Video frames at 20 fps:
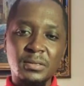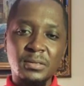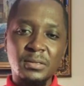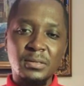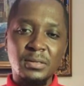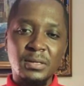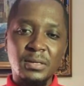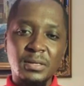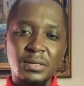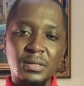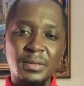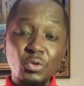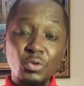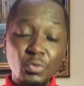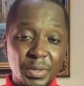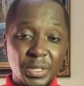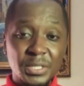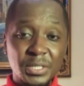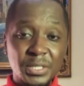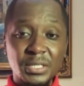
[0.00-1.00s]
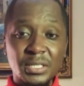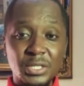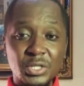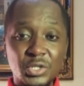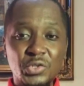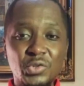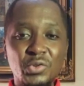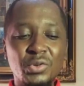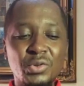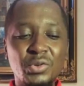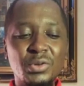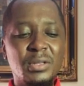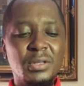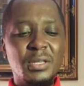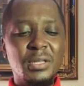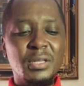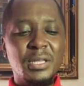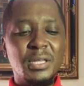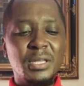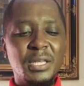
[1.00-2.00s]
They do businesses. So
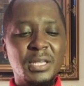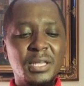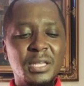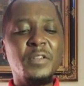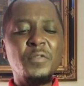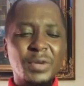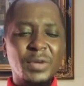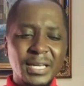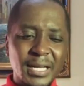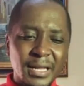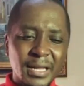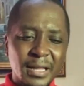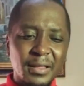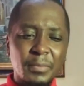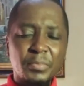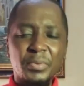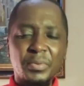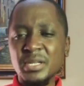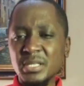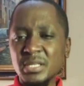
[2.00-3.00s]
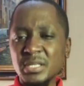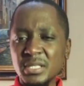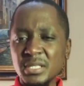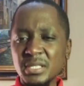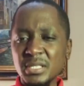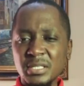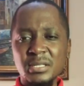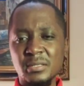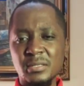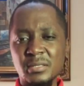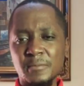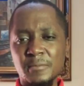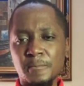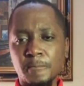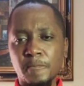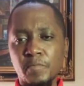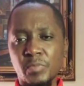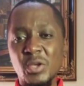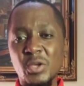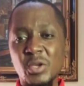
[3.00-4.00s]
even if you get another president,
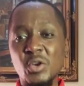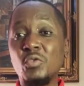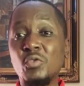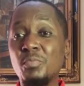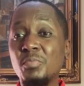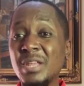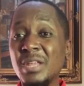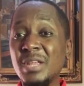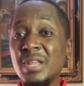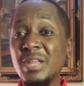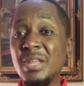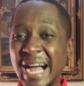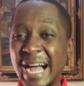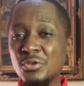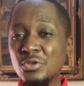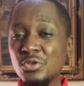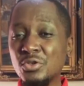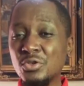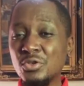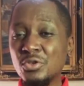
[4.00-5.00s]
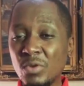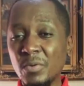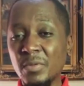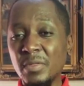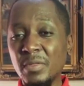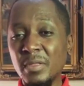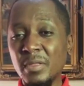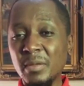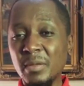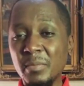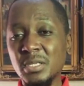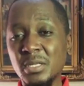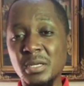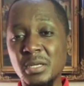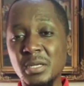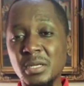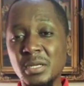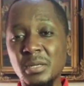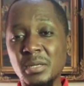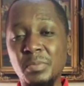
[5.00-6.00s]
it would be hard not to work with the Mountain
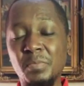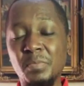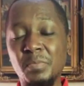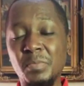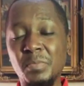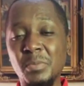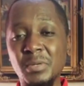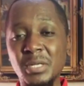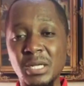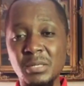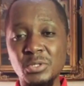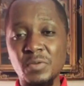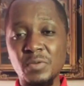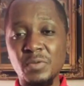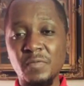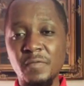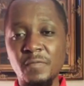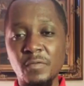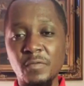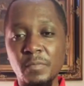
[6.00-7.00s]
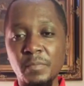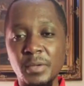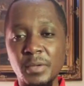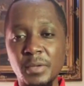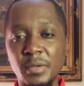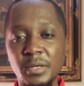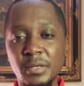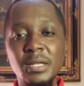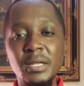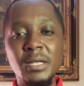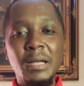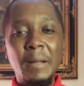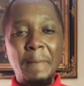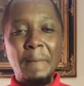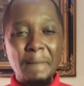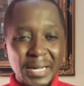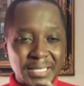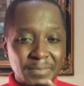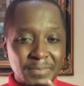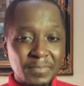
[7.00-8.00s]
people in terms of development.
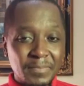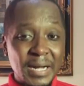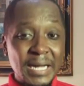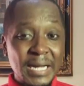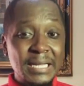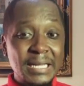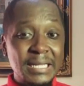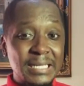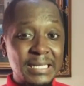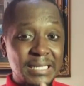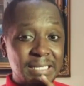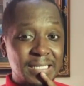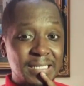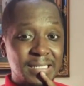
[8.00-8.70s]
But MBADI is